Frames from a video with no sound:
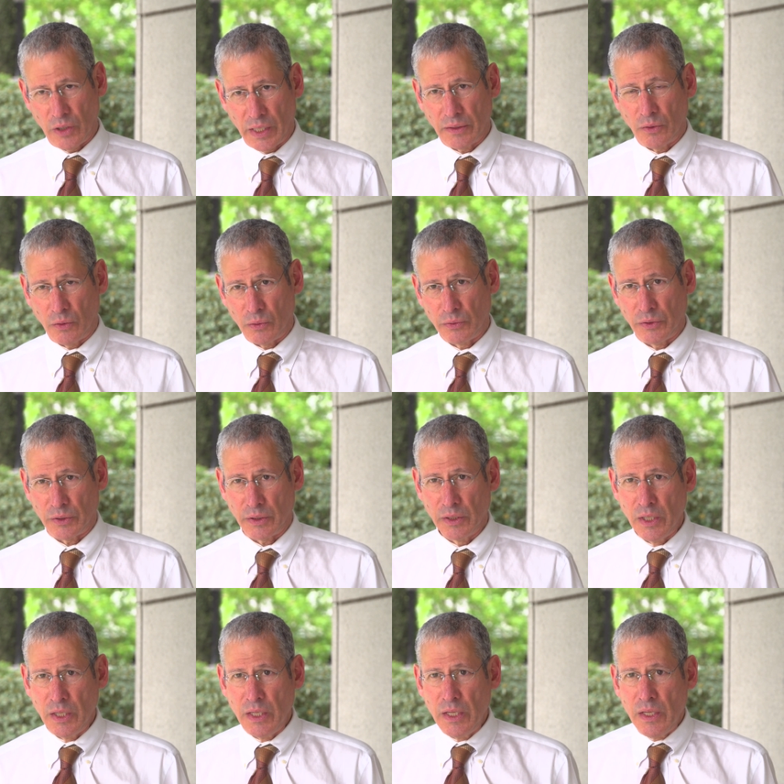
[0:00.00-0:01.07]
and older.
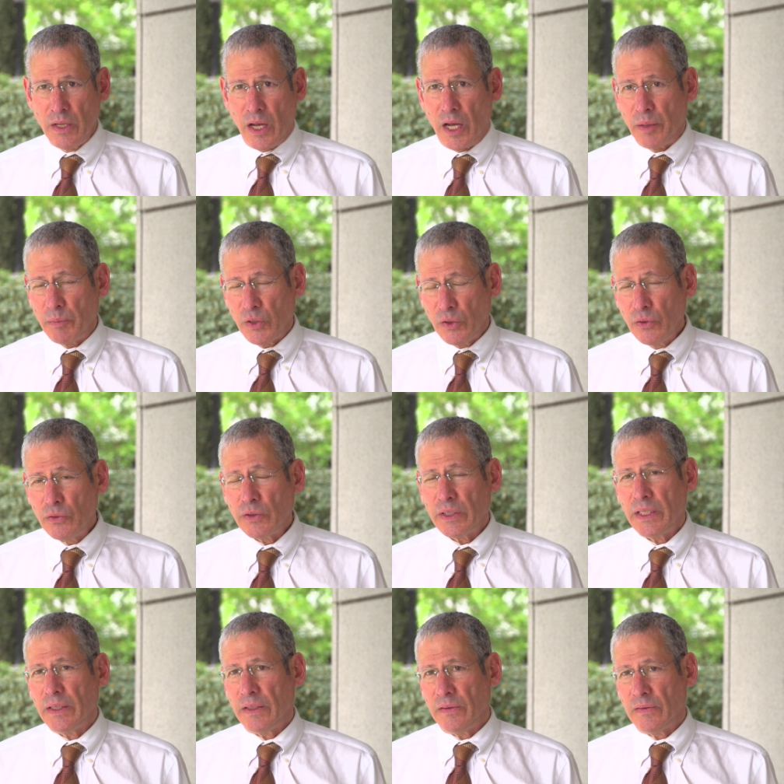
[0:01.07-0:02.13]
Um,
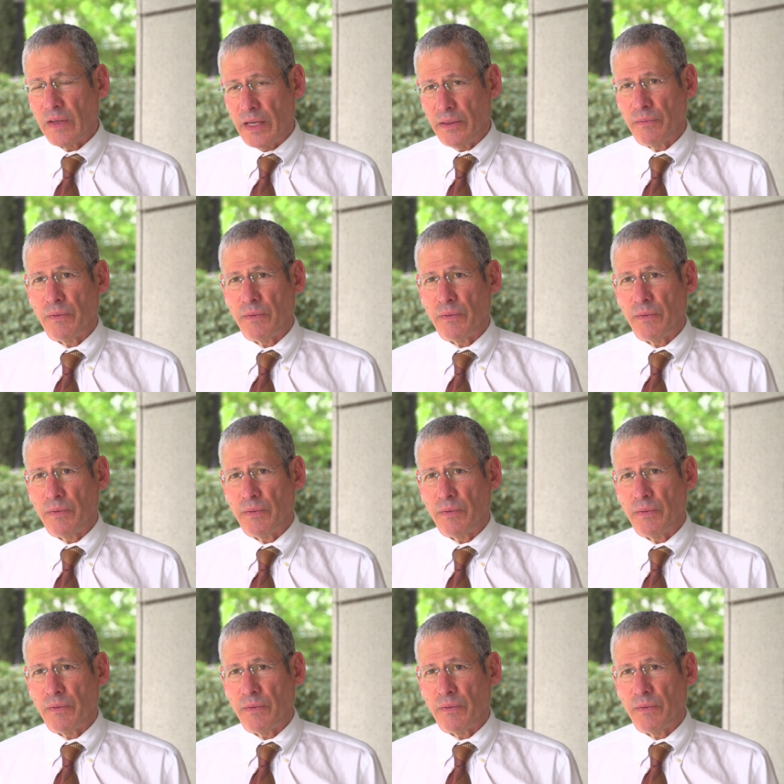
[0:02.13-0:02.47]
usually these side